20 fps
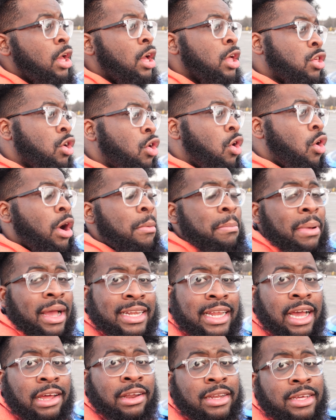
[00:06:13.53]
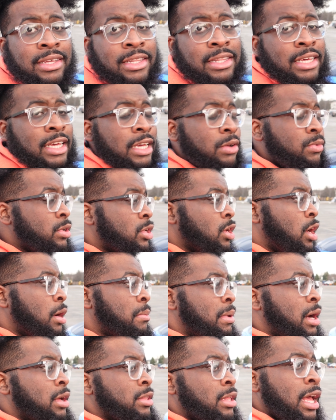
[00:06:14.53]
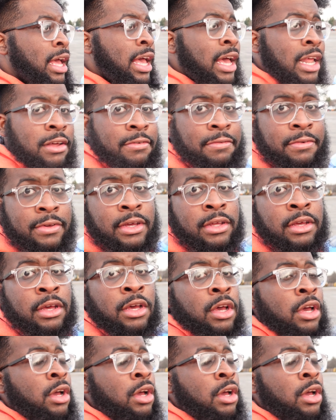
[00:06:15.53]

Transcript: So going back down the list again, we're talking about the Hellephant.